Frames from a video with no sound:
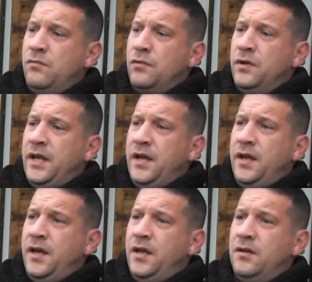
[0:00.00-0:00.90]
We're
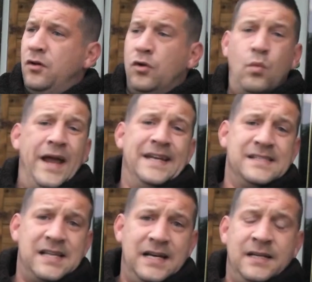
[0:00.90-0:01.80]
on a
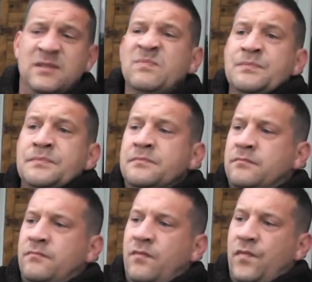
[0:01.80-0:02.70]
Wednesday.
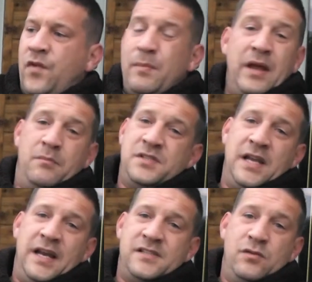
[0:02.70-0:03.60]
I mean, I'm
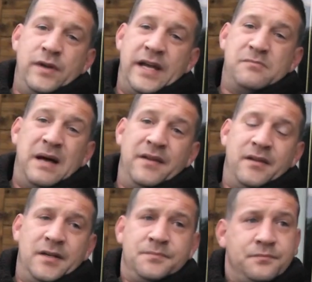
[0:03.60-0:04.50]
still here till next
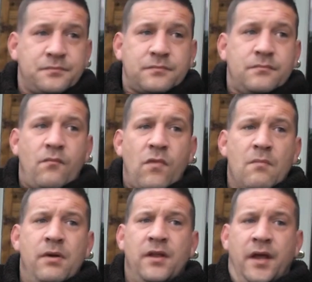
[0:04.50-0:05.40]
Monday.
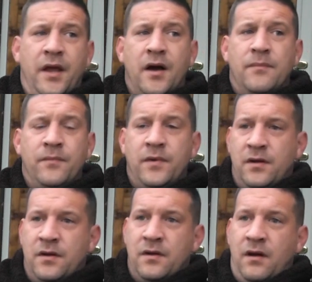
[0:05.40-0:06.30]
But
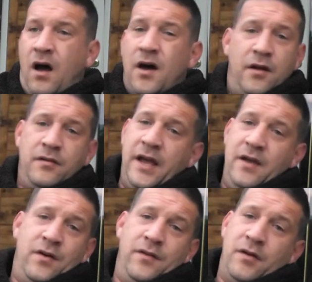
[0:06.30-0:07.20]
I don't care
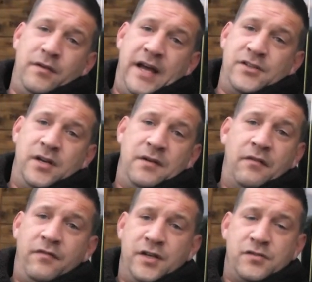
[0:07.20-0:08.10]
if I'm going to catch another
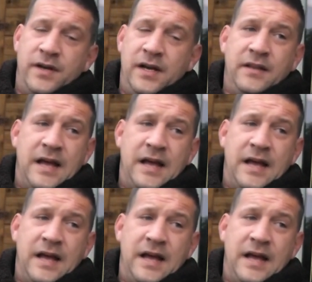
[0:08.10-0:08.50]
fish, really.